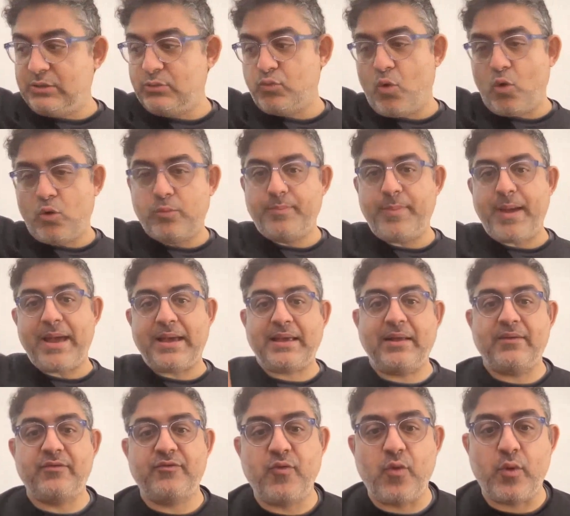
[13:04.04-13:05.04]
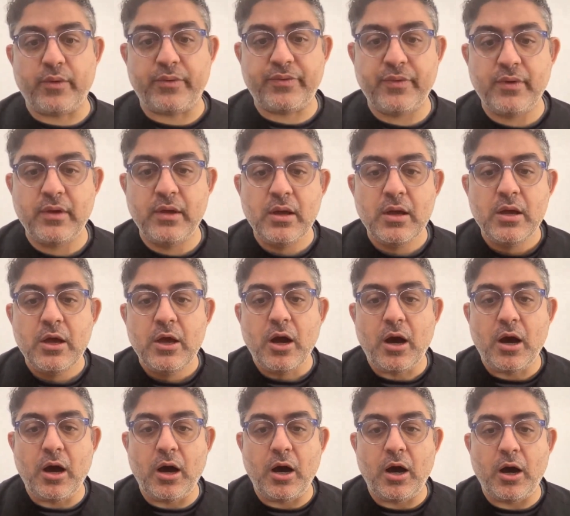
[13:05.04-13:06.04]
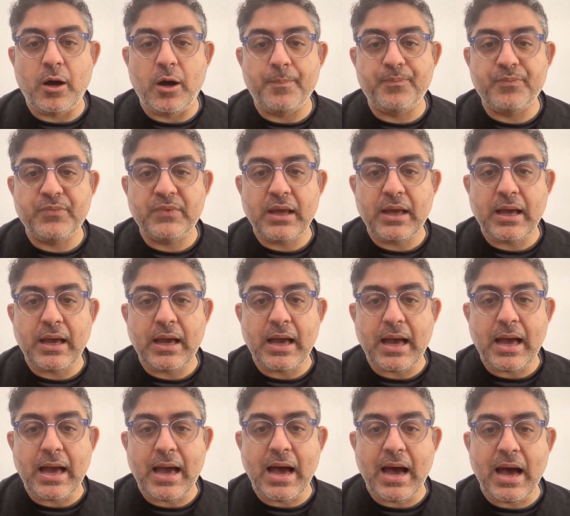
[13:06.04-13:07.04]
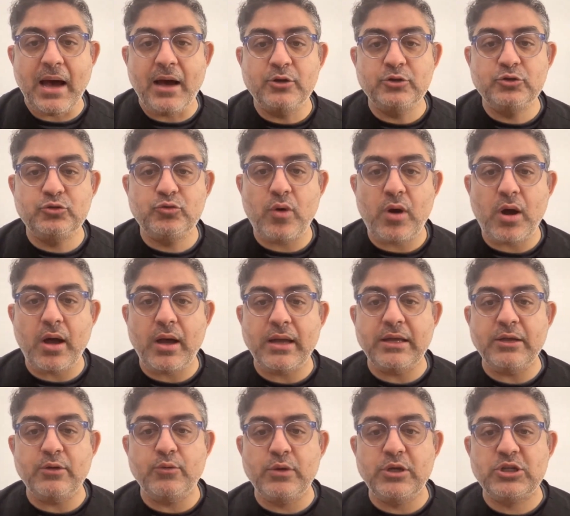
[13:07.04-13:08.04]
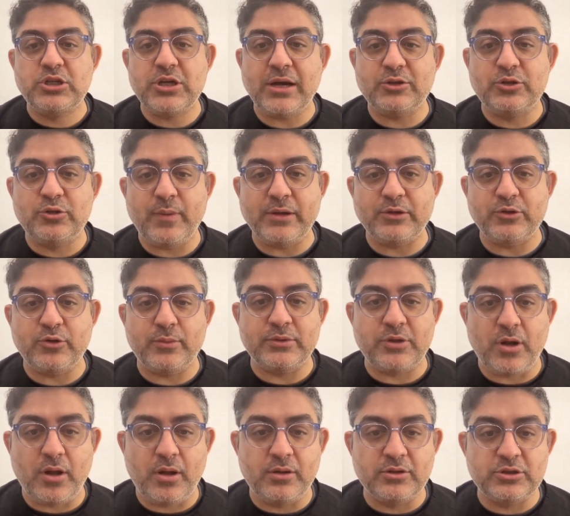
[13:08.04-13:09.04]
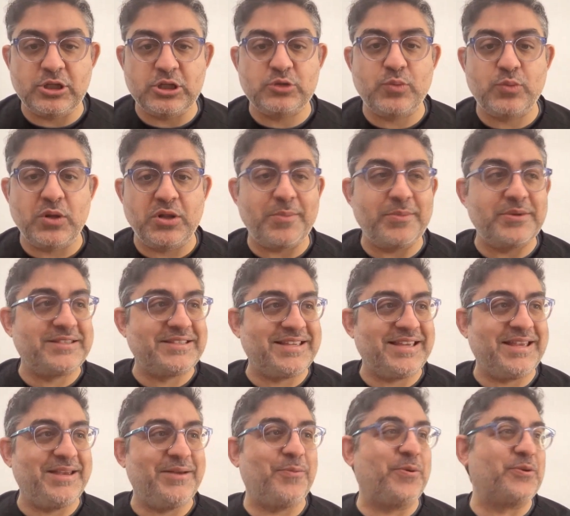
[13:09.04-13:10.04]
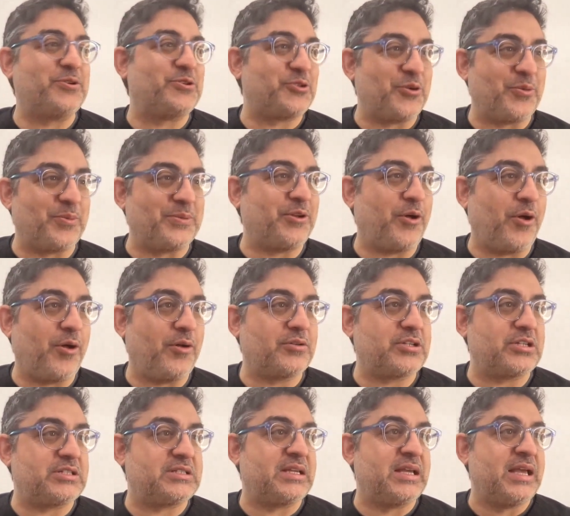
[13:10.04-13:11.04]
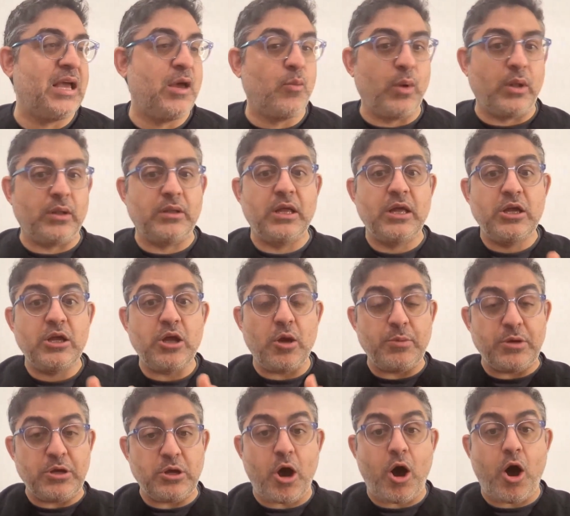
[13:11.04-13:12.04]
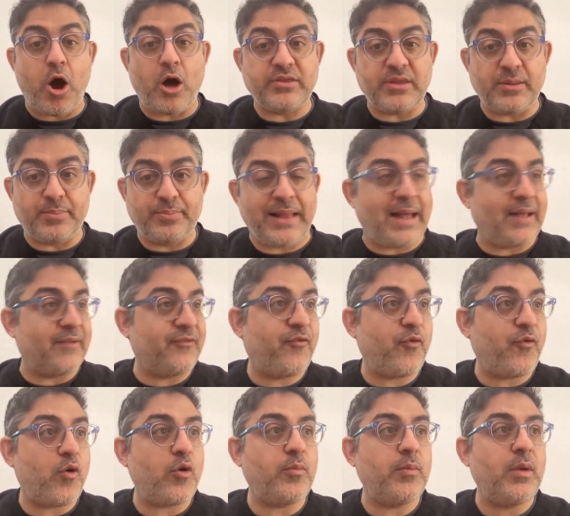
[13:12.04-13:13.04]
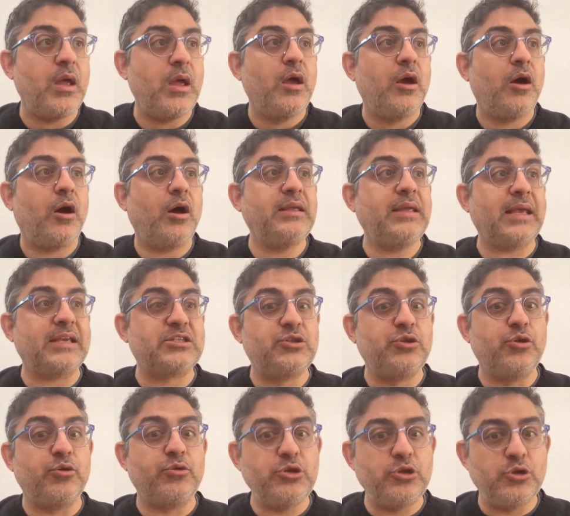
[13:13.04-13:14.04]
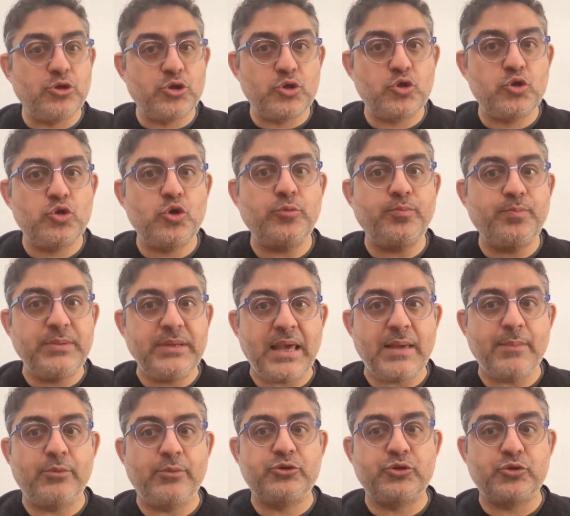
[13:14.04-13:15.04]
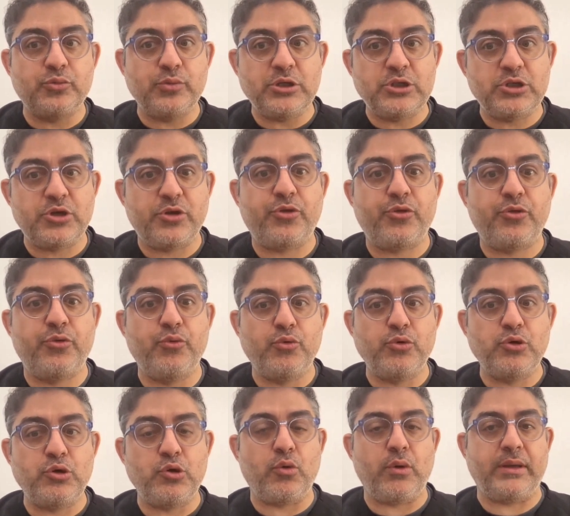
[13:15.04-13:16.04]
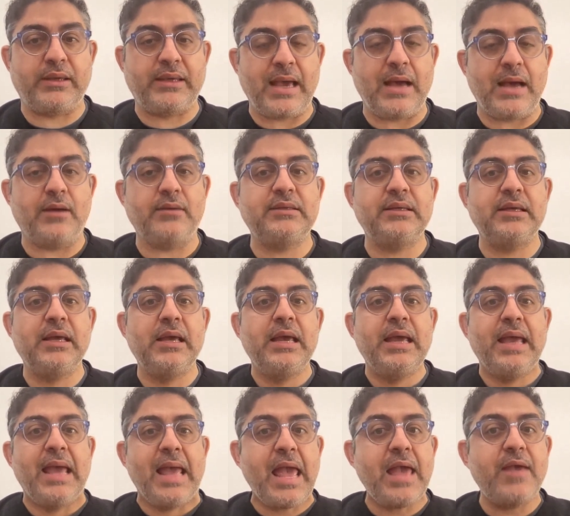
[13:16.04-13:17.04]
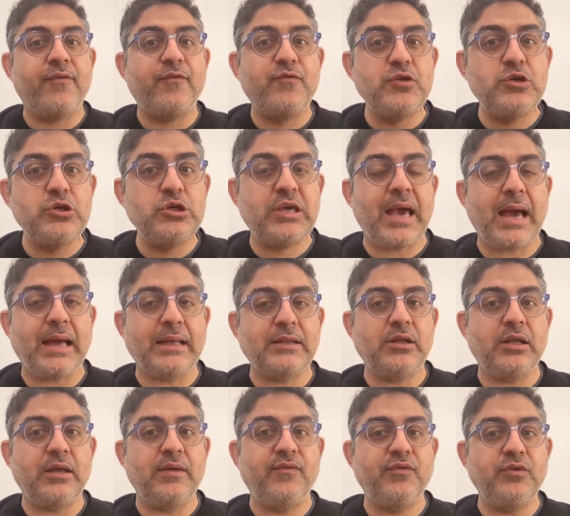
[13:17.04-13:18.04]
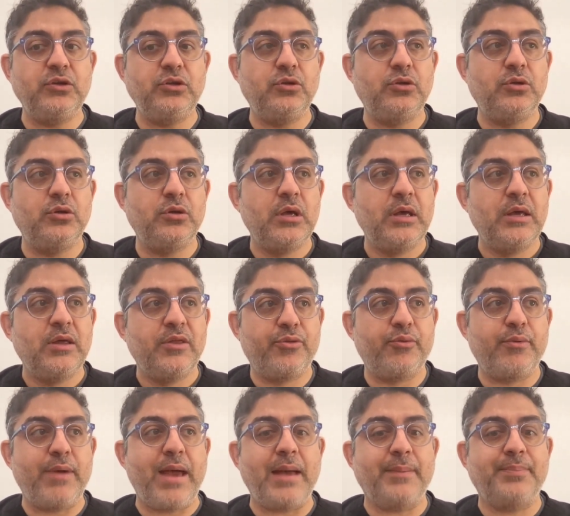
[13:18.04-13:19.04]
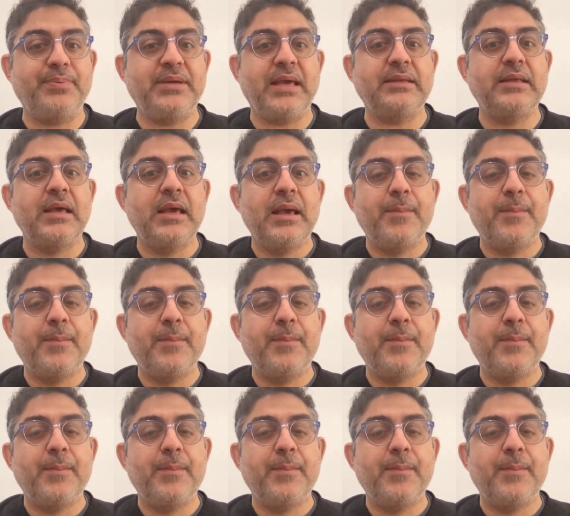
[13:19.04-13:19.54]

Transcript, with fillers: roll back and forth. Um, how do I reach out to my dermatologist? Well, let me see which dermatologist. Well, I mean, on the platform, yes, th- you should be able to reach through your account if you can, if Happy you through Happy